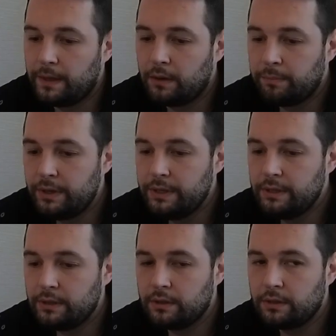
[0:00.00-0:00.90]

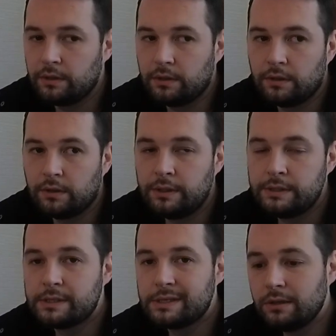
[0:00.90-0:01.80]
RPA
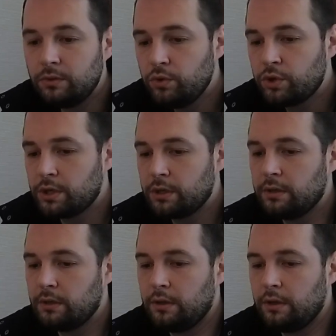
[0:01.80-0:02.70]
is a
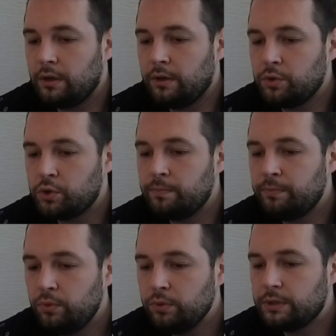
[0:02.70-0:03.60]
solution you
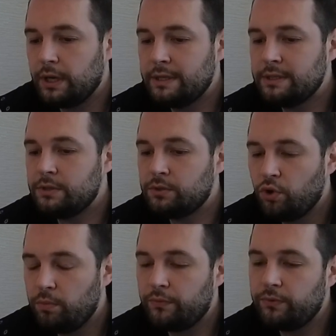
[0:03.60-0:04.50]
should put at the
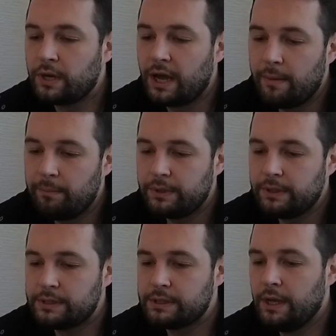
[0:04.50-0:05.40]
top of your
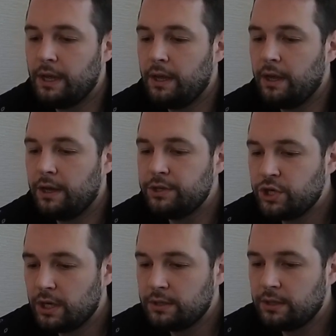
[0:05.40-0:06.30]
company's
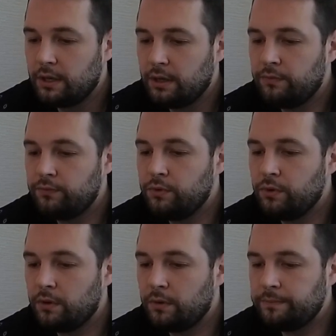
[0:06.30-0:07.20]
agenda if
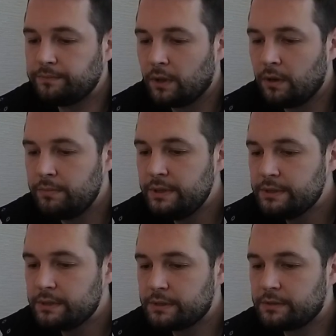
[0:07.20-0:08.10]
your
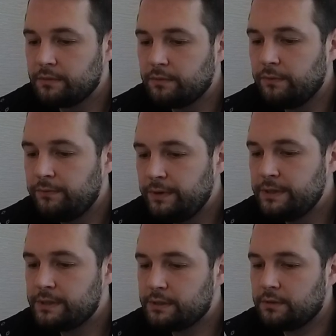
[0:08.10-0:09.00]
business
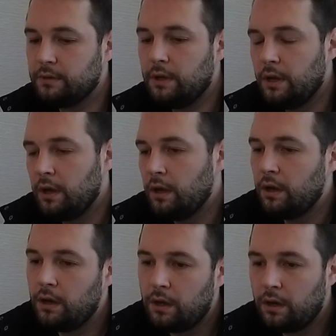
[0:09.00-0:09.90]
fits
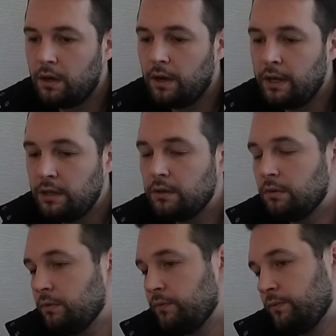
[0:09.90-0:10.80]
any
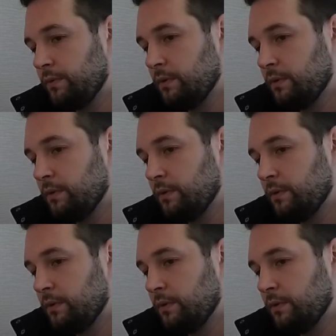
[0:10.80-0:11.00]
of